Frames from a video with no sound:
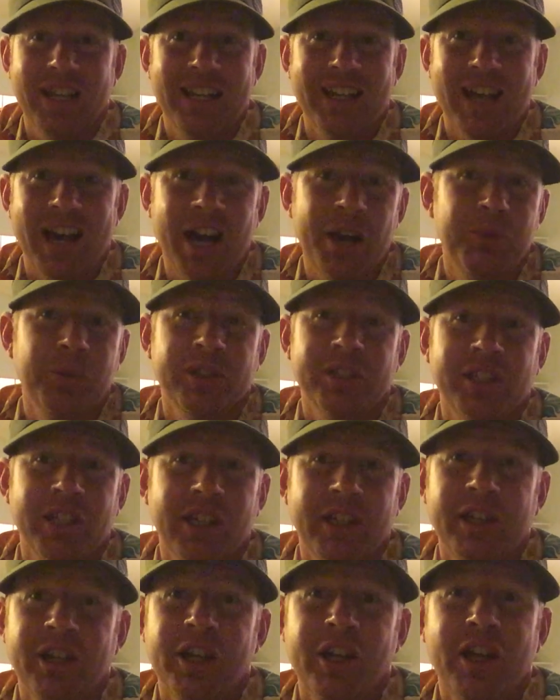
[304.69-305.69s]
And I would
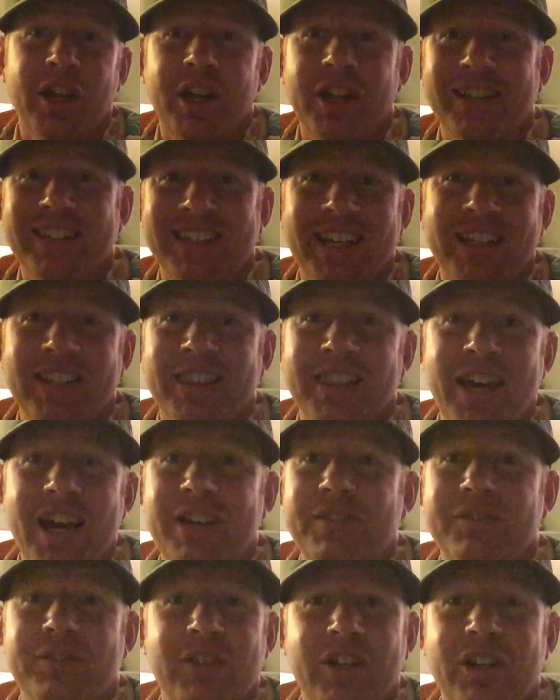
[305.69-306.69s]
say take
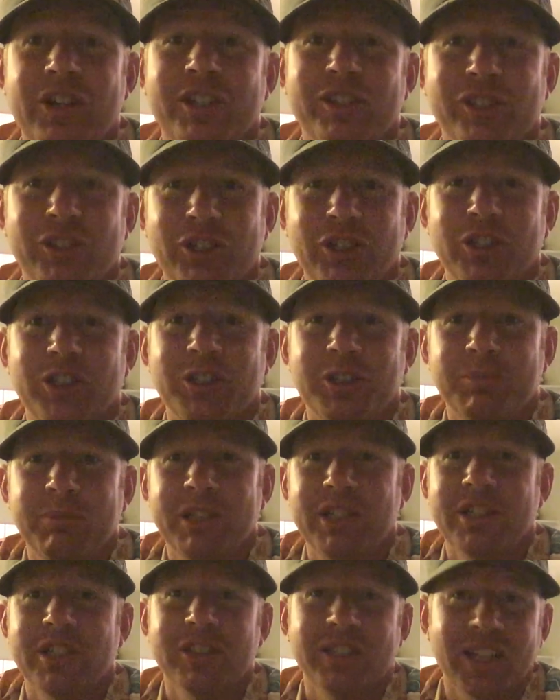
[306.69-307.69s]
that very serious,
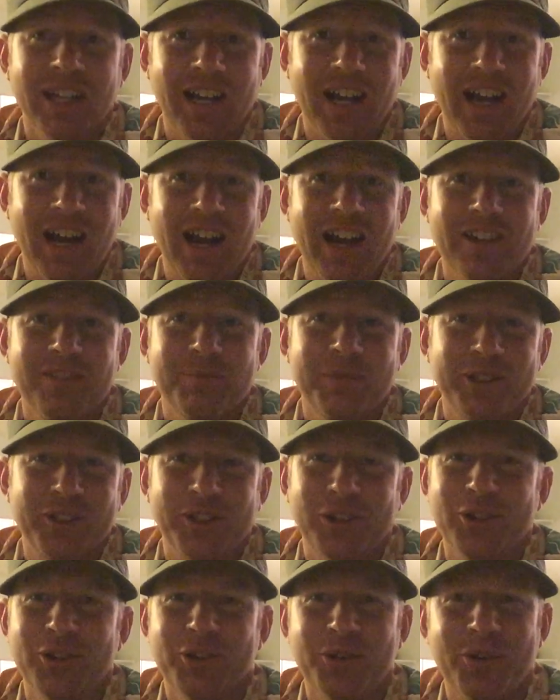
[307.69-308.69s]
because I've been
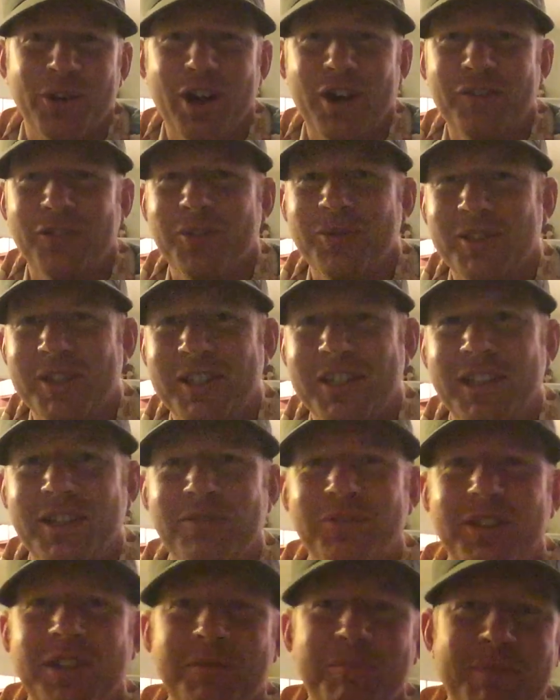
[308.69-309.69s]
turned around from the
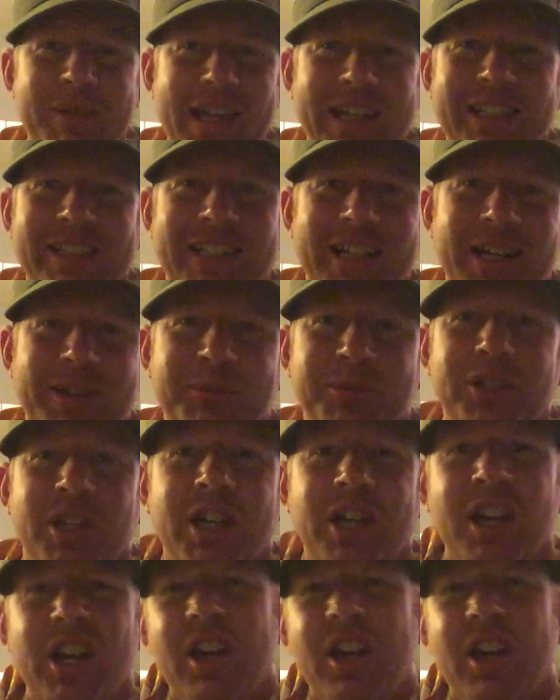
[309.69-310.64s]
DMV many times.